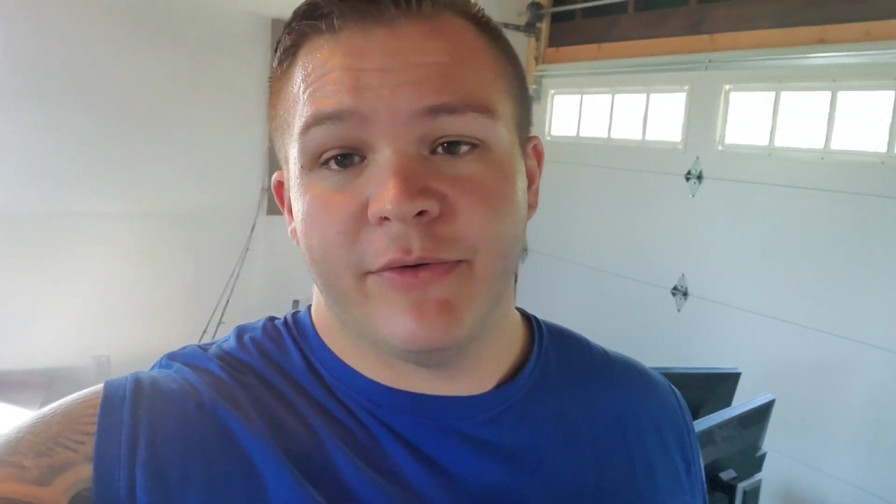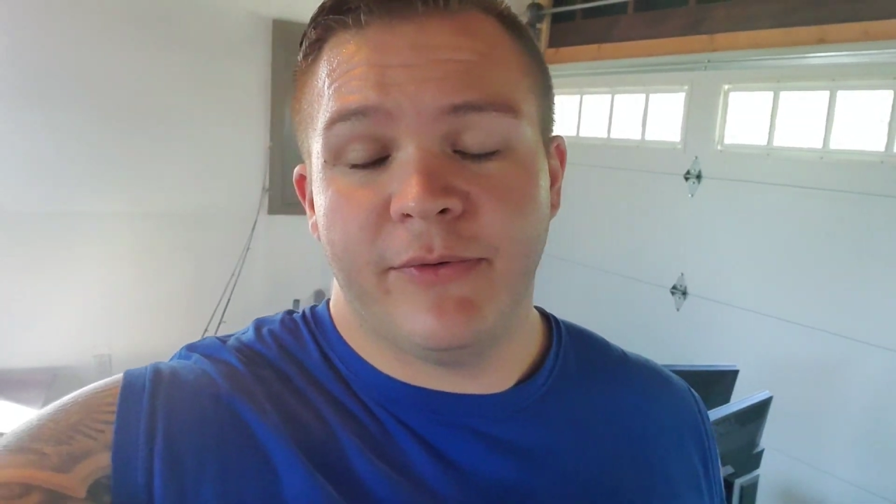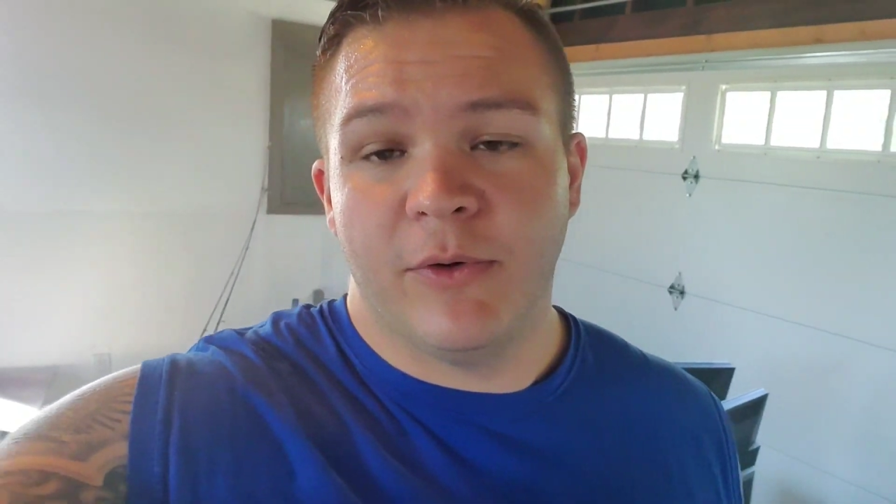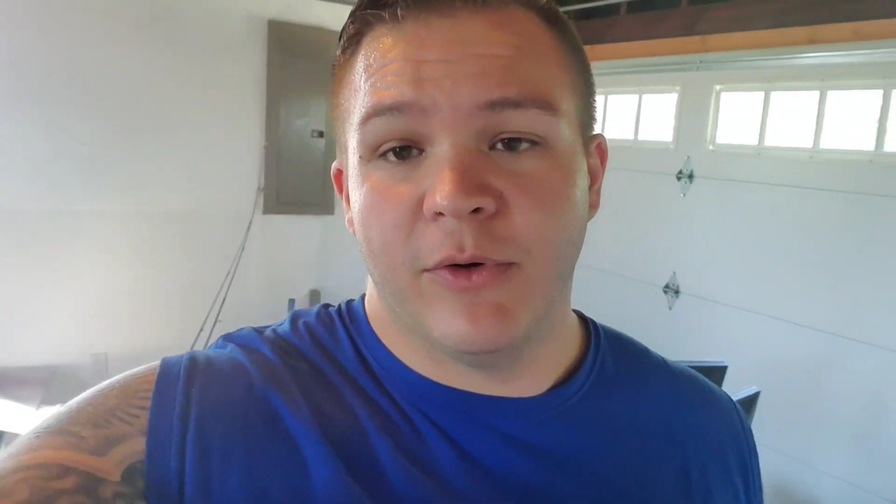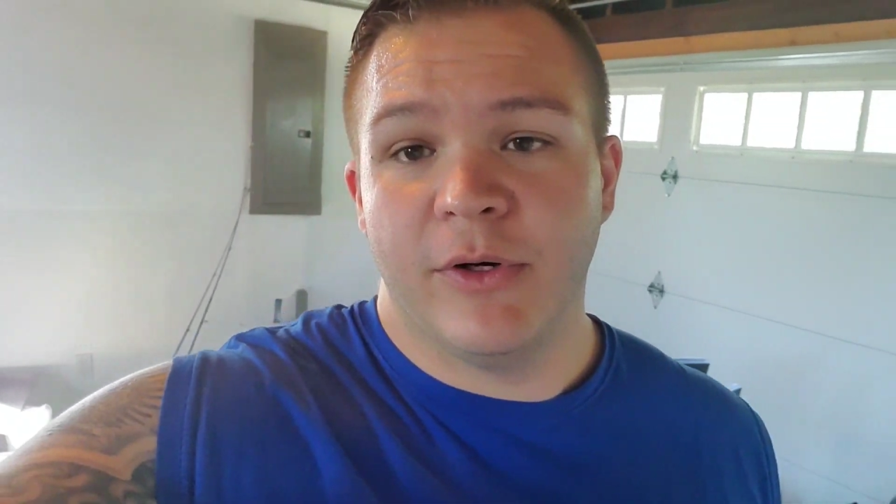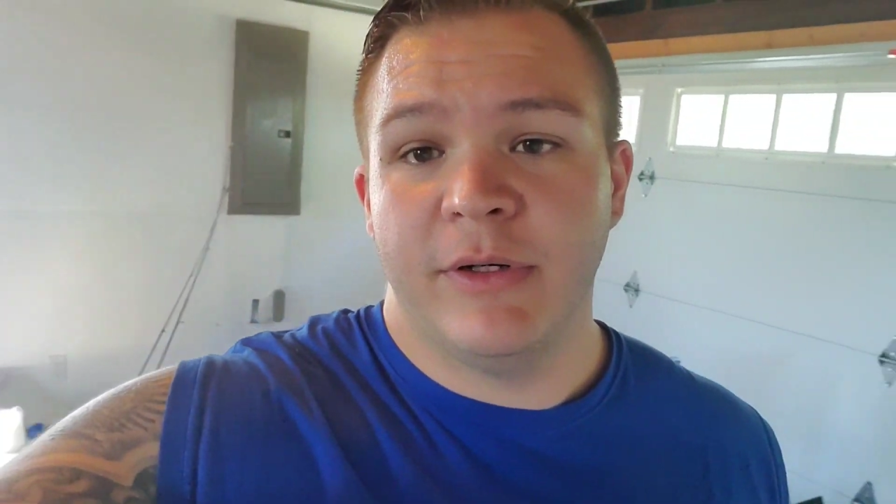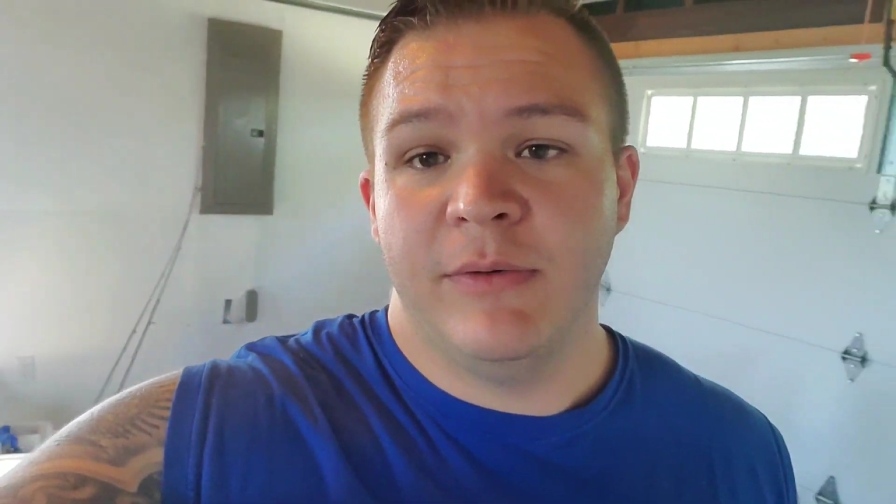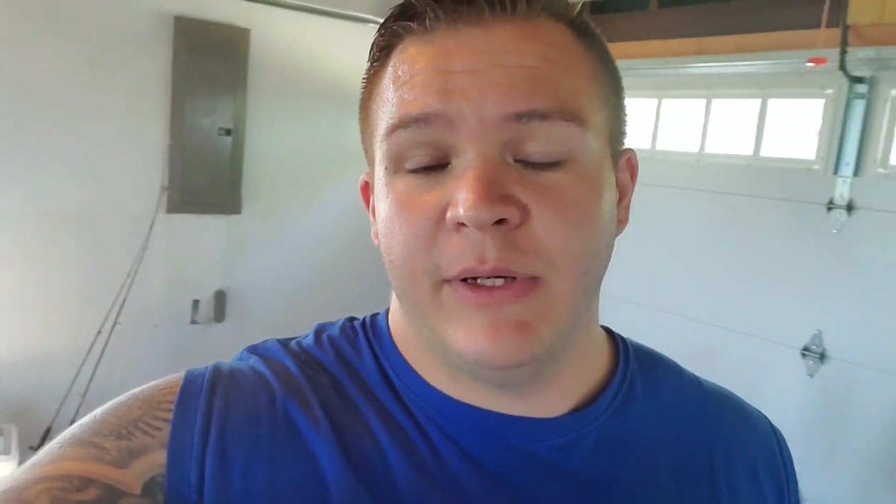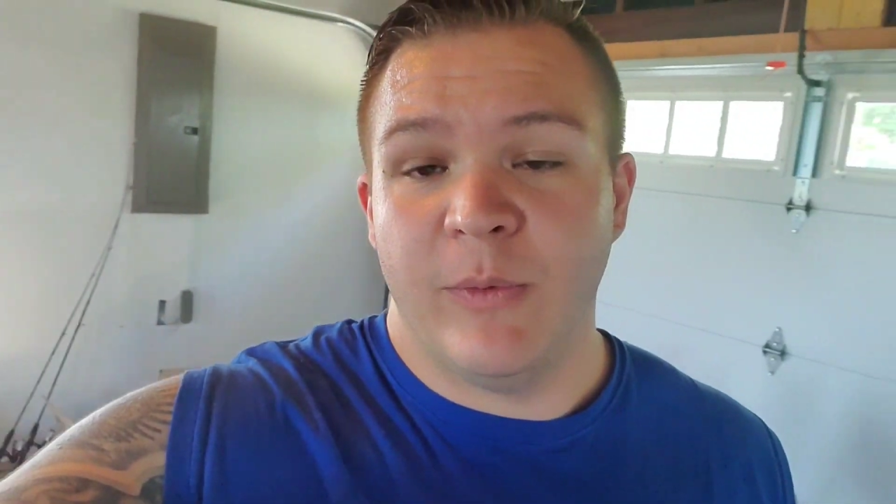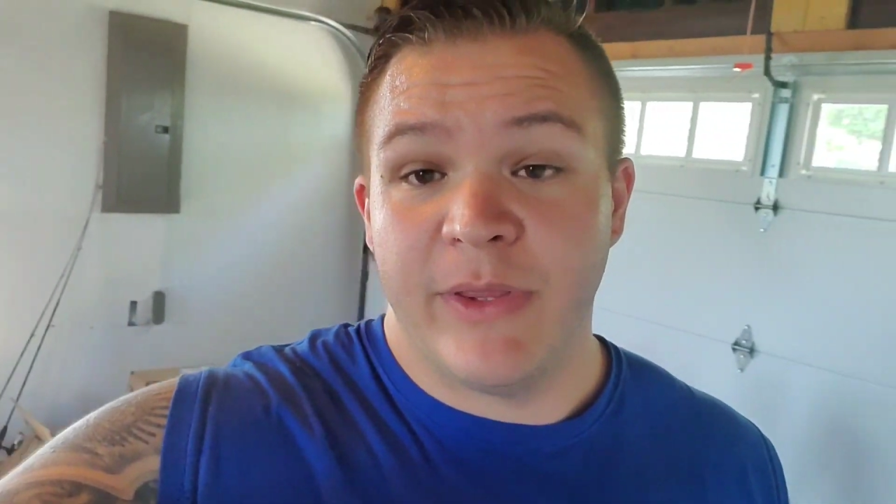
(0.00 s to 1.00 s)
floor
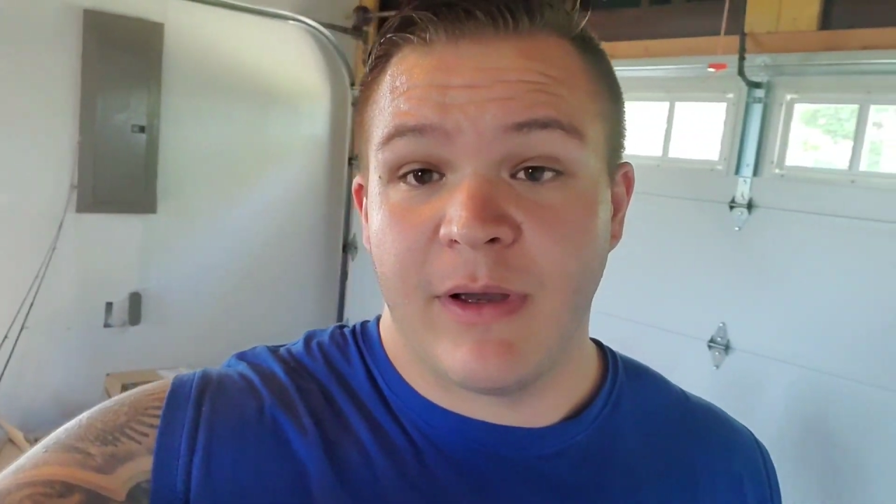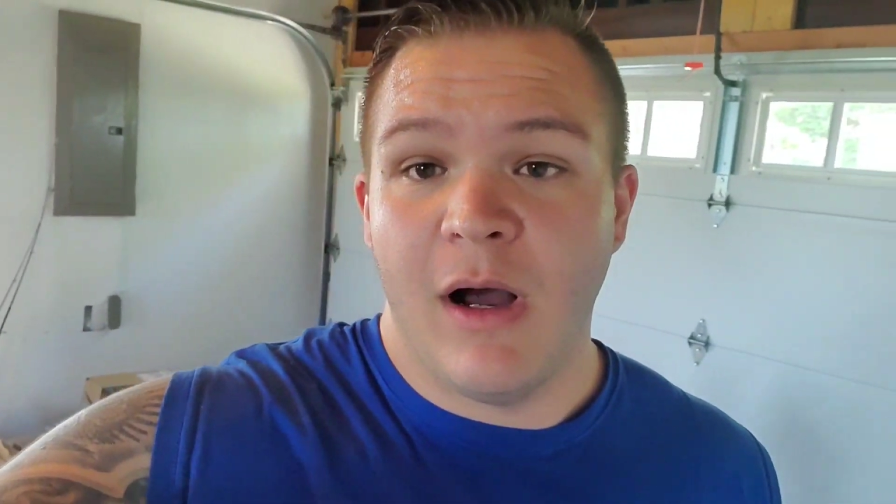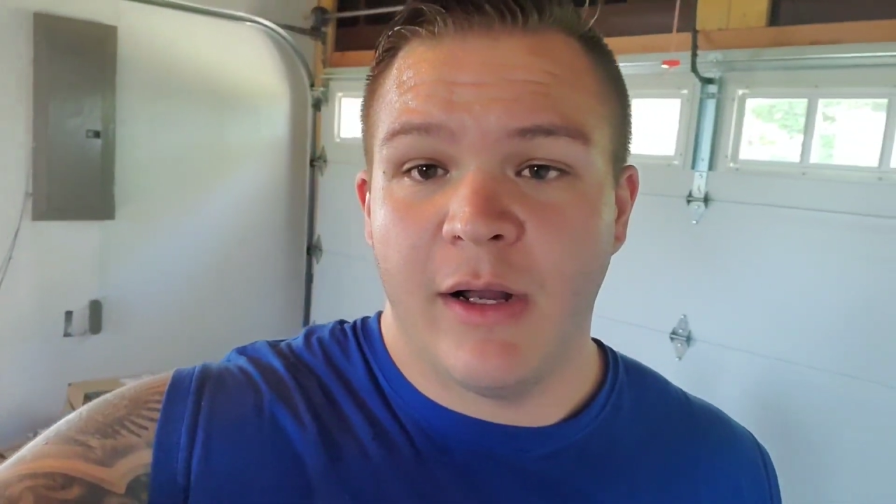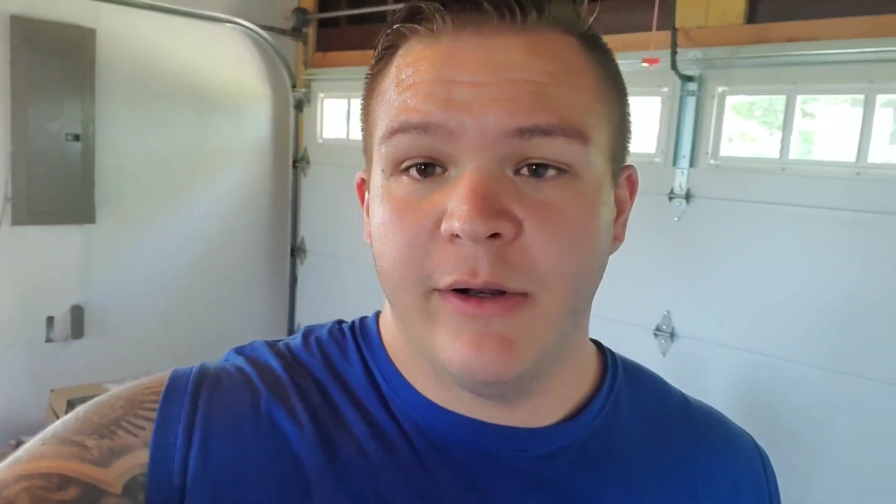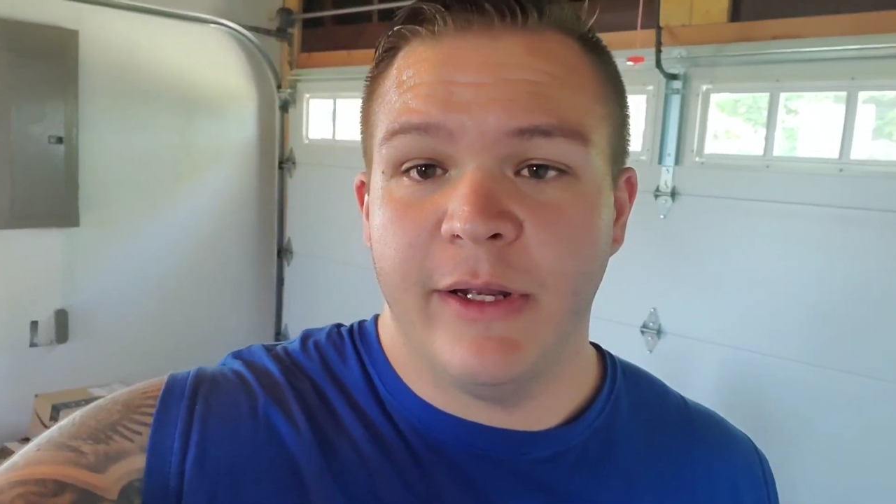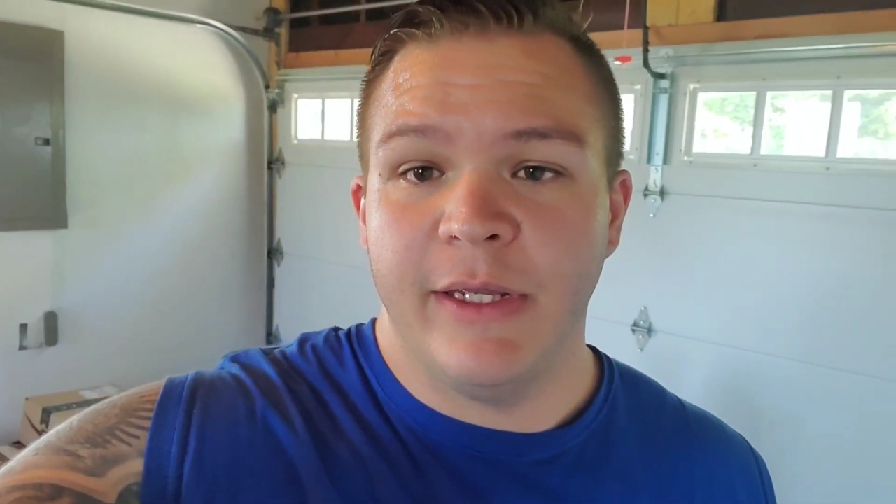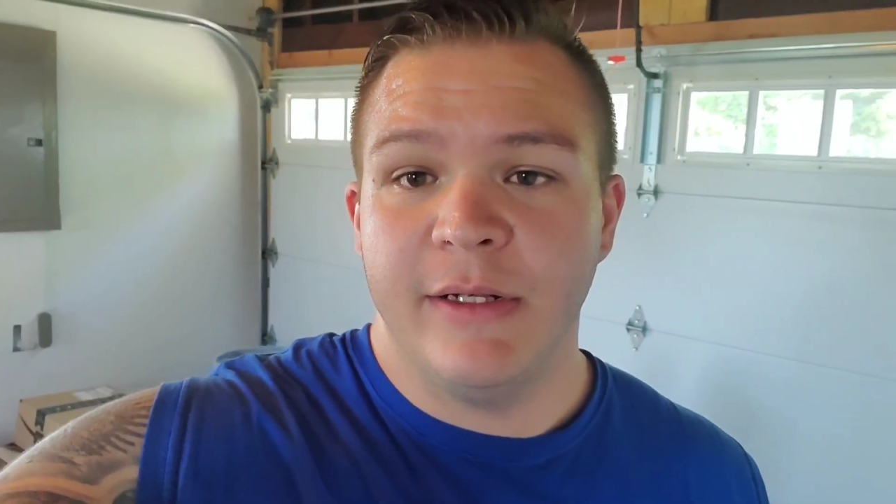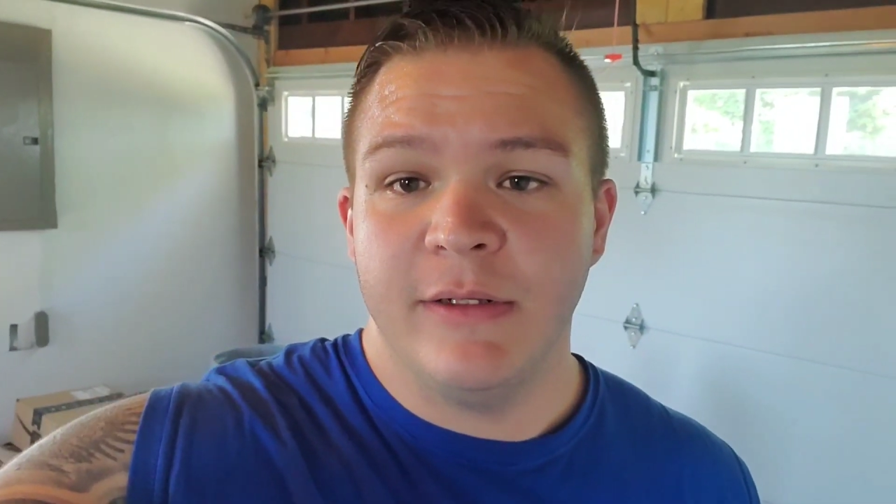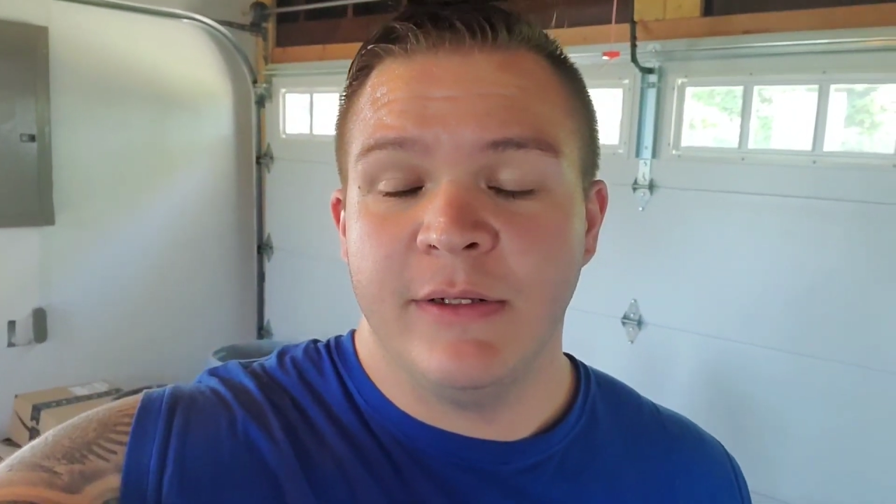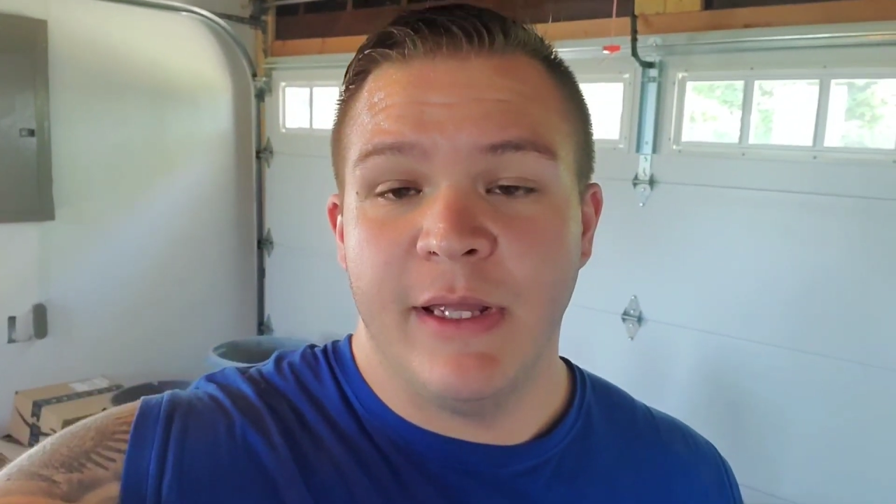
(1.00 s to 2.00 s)
with concrete,